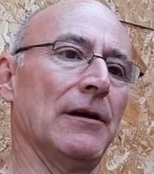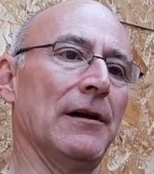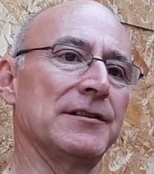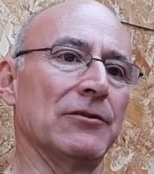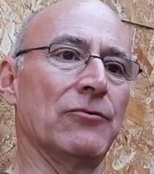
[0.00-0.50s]

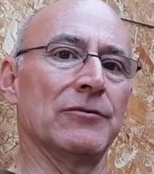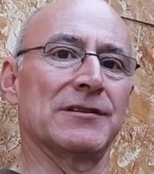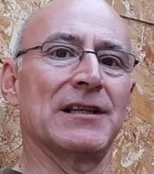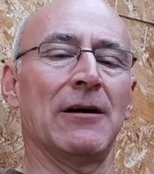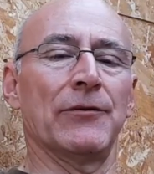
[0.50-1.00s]
as it runs
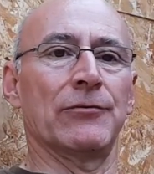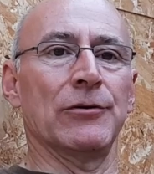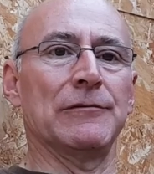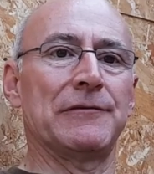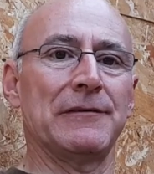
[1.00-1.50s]
down the
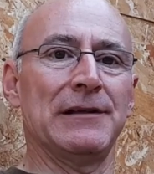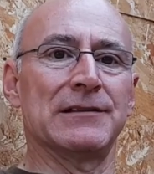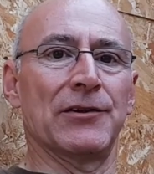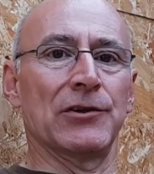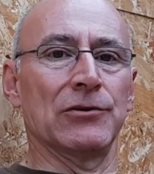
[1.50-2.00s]
roof into
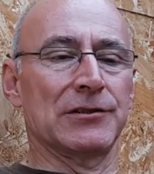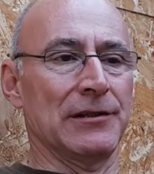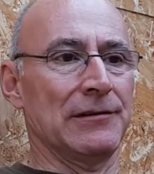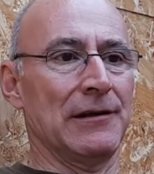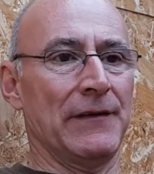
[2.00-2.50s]
the
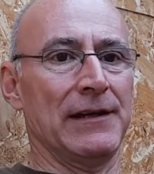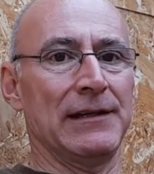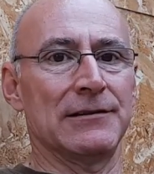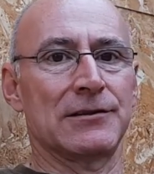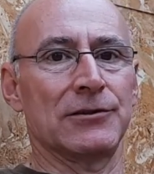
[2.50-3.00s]
gutter and then
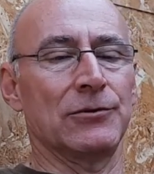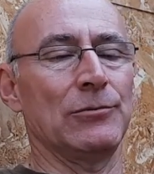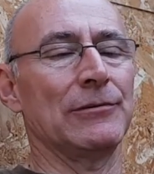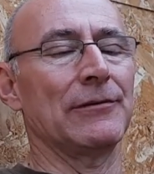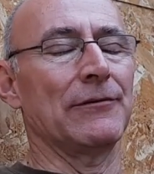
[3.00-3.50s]
into
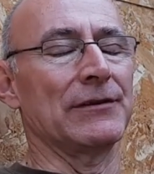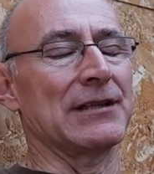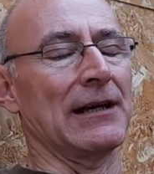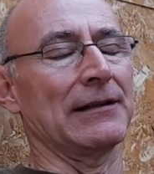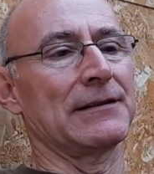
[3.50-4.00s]
the
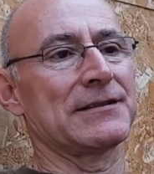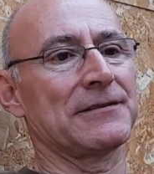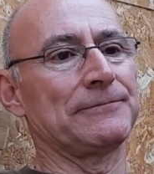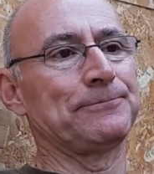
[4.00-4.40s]
tanks.